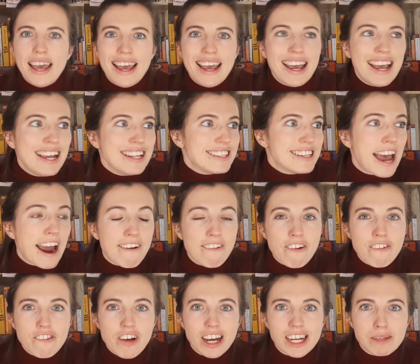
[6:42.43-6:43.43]
It
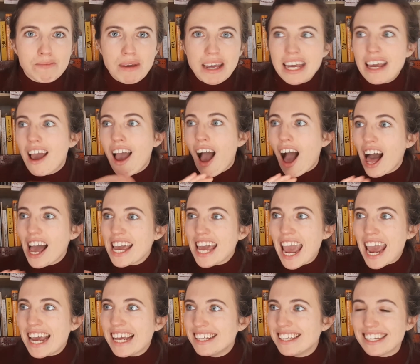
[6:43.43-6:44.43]
terrified me. I
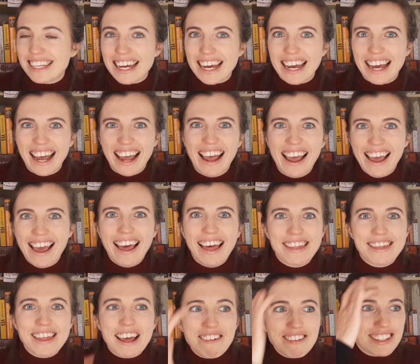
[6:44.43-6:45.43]
hated it.
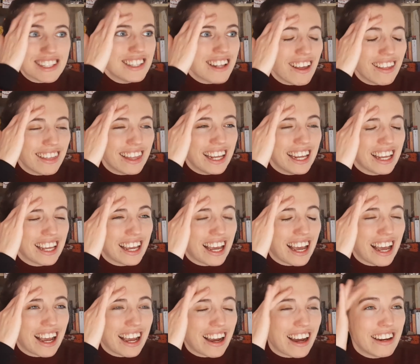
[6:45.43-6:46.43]
There was nothing
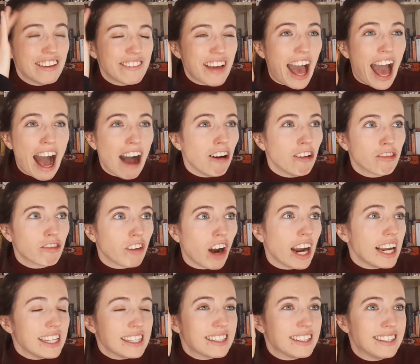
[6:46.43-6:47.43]
kind of
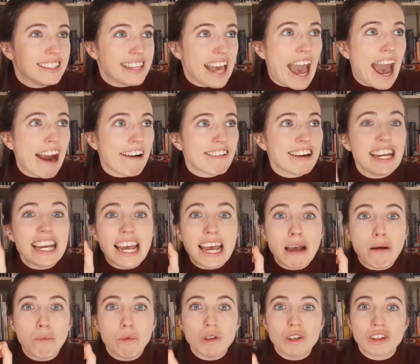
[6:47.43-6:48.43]
outright scary.
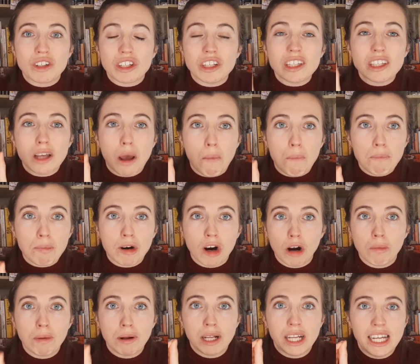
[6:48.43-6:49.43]
It was just
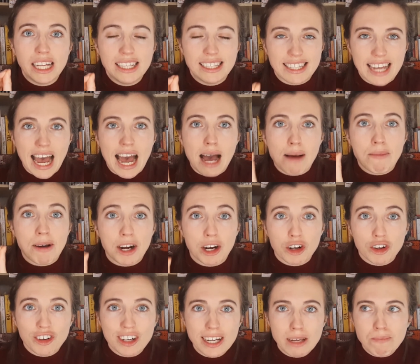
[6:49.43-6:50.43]
properly damn
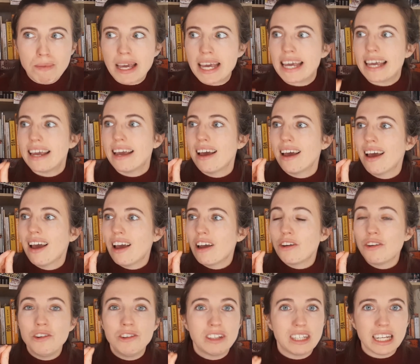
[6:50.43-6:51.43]
creepy.
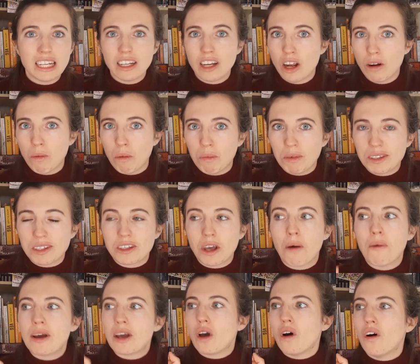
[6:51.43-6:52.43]
You didn't know what was
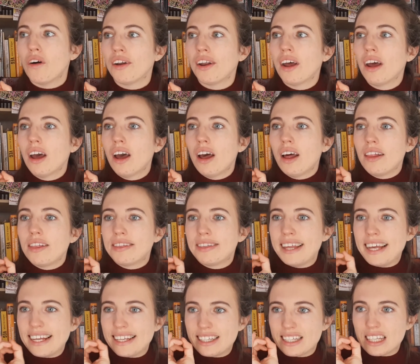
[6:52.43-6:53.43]
going on.
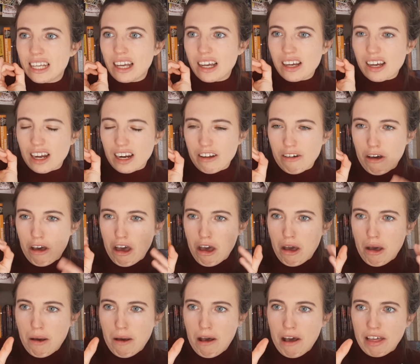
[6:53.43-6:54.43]
This kind of
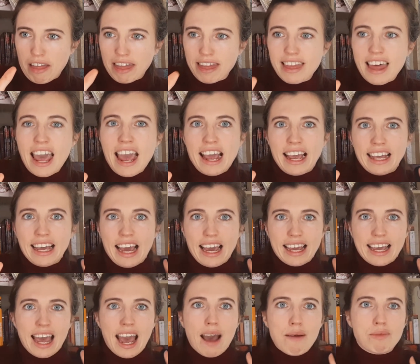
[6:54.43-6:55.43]
thing
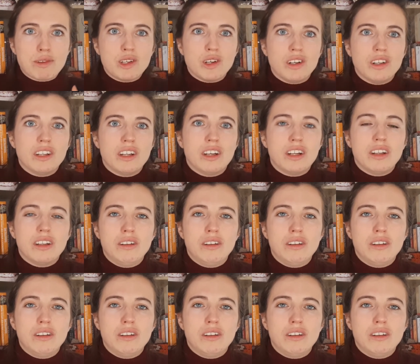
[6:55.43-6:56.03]
kept on,